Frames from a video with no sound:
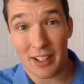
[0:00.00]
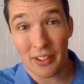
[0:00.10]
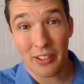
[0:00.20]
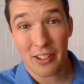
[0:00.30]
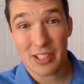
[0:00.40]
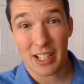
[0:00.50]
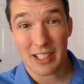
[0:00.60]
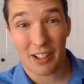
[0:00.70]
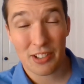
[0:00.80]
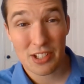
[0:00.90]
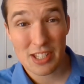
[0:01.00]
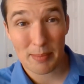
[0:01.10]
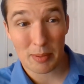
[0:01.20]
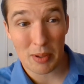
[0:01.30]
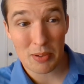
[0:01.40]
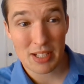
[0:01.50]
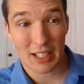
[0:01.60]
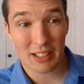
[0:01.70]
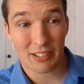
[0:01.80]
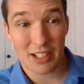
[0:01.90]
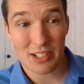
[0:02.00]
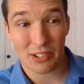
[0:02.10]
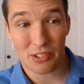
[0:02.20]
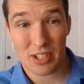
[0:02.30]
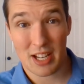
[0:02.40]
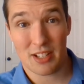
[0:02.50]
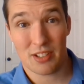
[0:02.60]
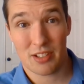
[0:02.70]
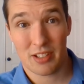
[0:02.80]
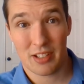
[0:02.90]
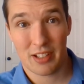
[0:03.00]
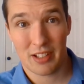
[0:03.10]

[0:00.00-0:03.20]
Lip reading: Another are technologies that promote technological change.